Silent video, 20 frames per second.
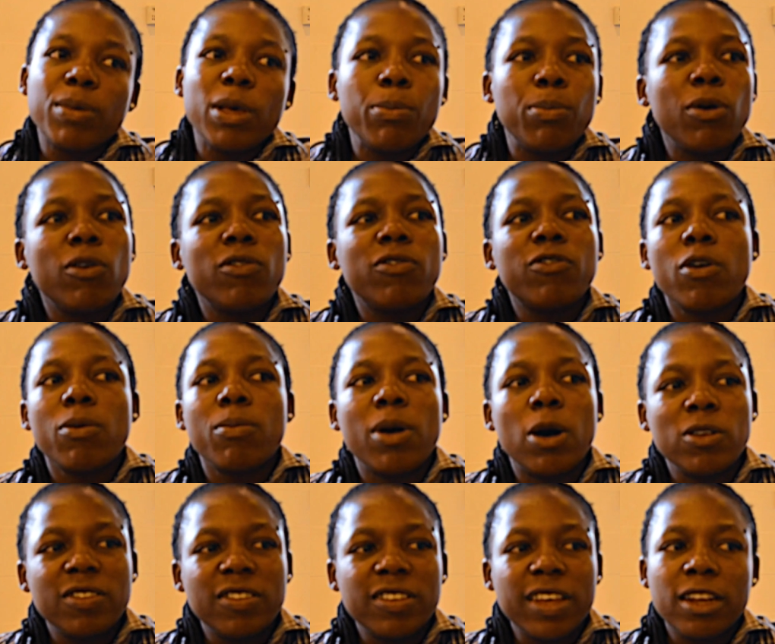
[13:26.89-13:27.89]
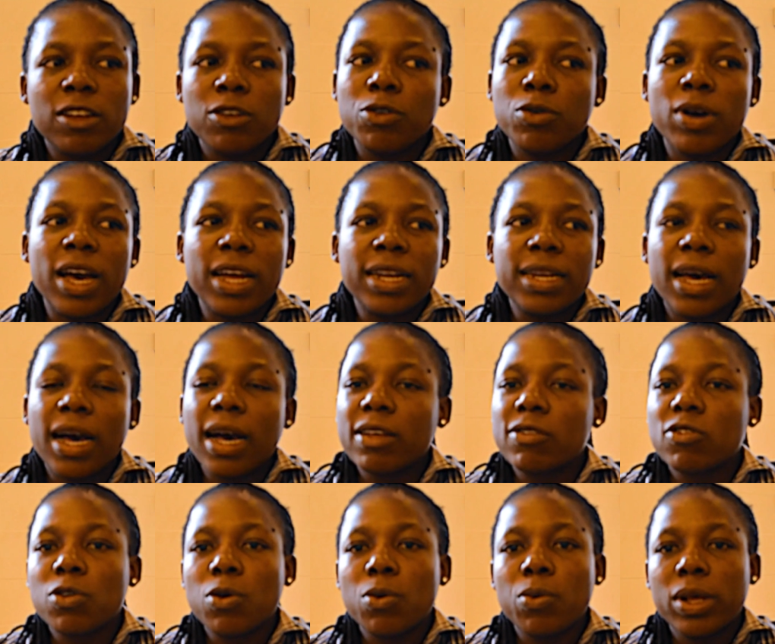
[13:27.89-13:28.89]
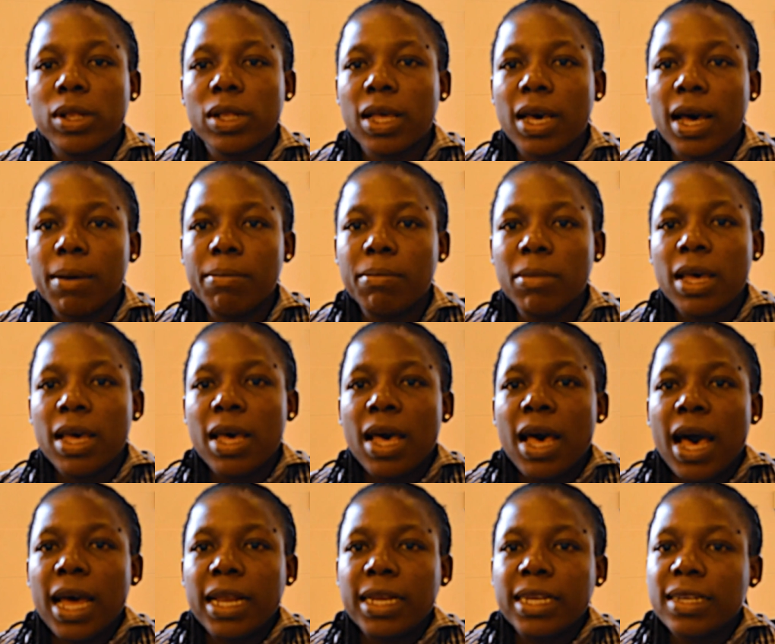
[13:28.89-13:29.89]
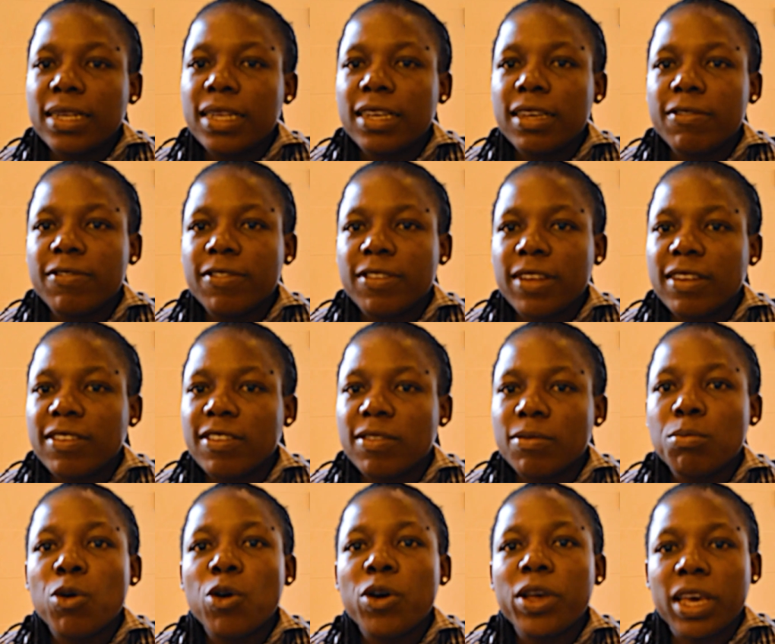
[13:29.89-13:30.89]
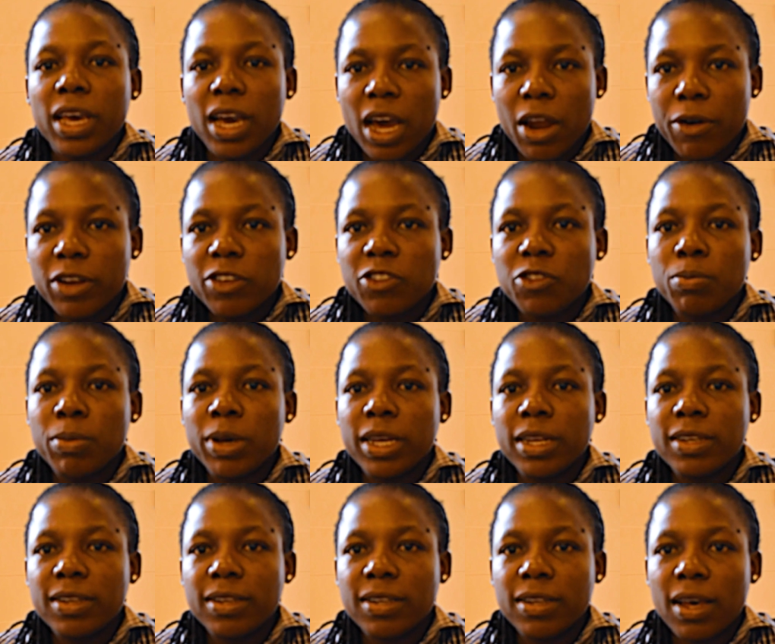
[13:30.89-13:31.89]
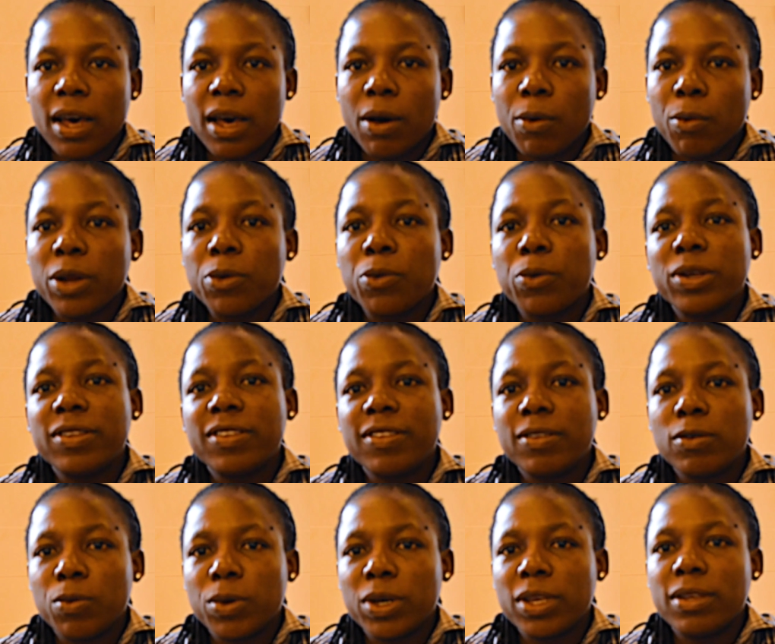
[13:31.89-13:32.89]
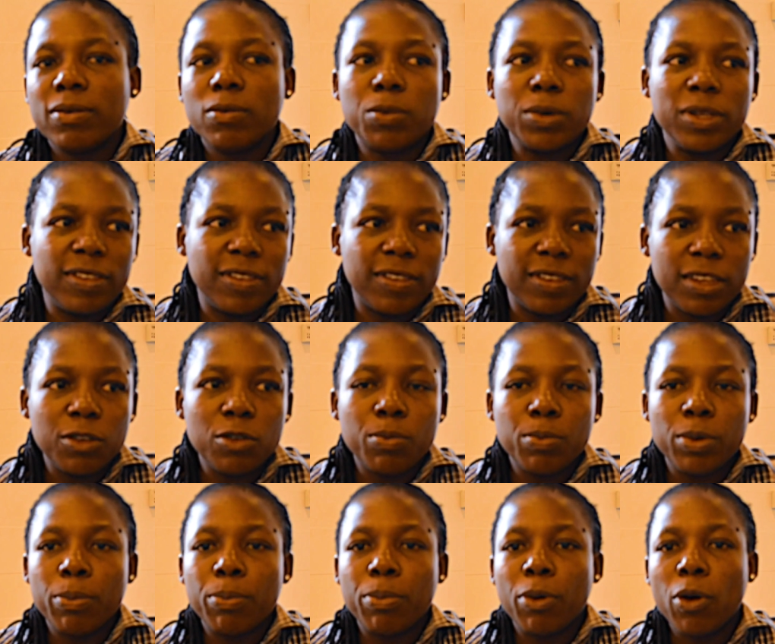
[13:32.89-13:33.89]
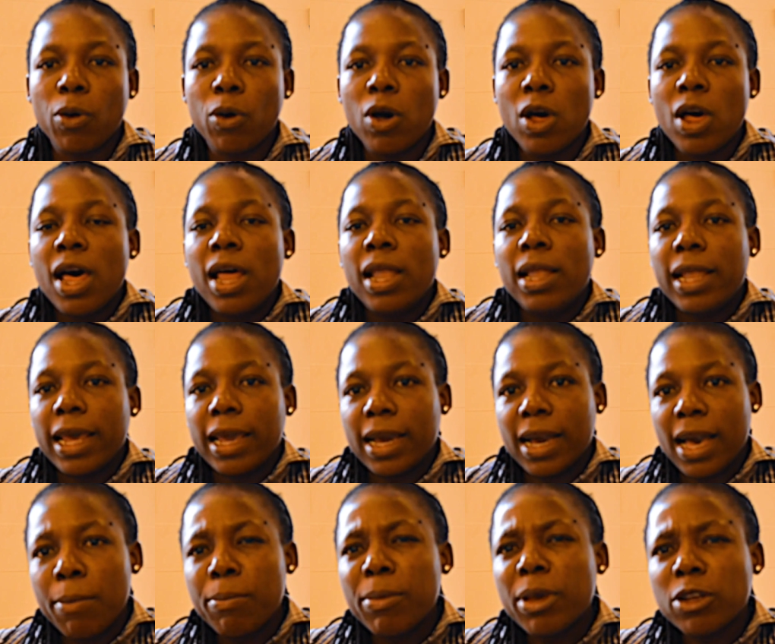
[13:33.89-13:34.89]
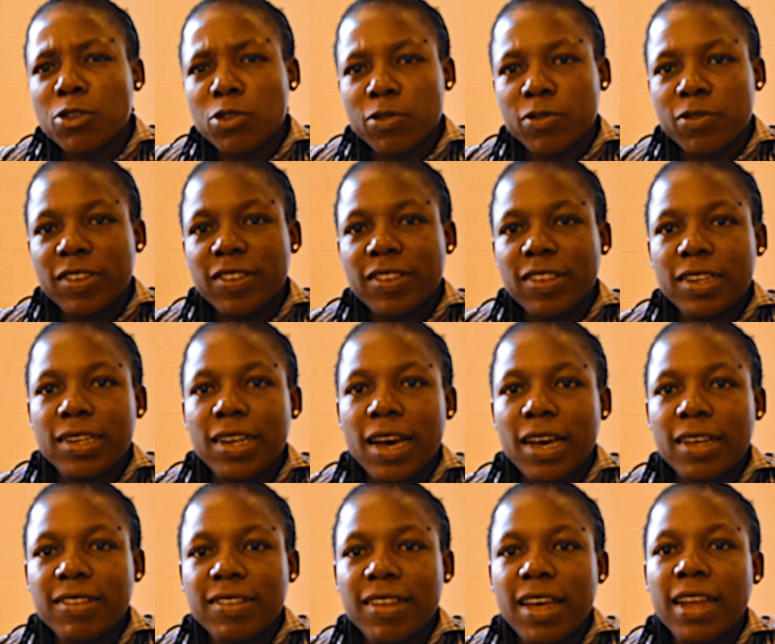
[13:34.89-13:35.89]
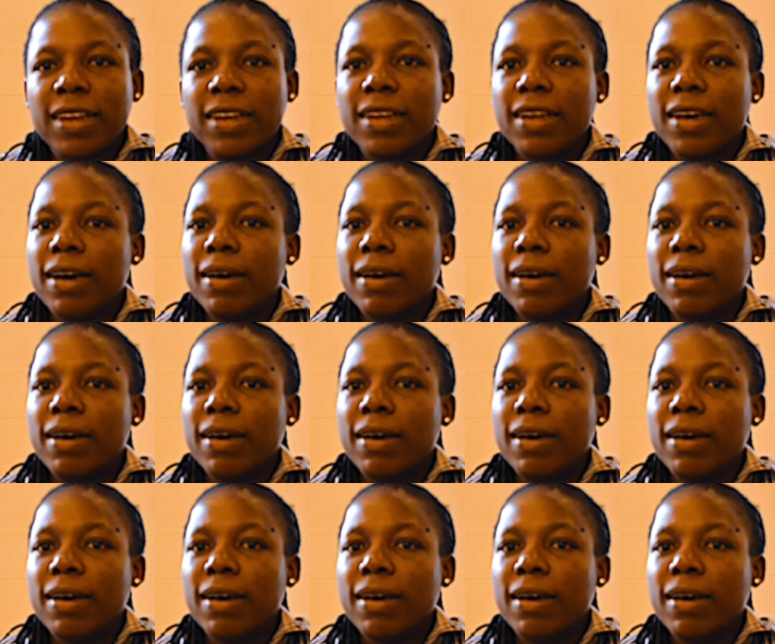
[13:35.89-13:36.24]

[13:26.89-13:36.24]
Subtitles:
People from outside Uganda are so welcome, and it gives us more encouragement when we see you people like coming to visit us and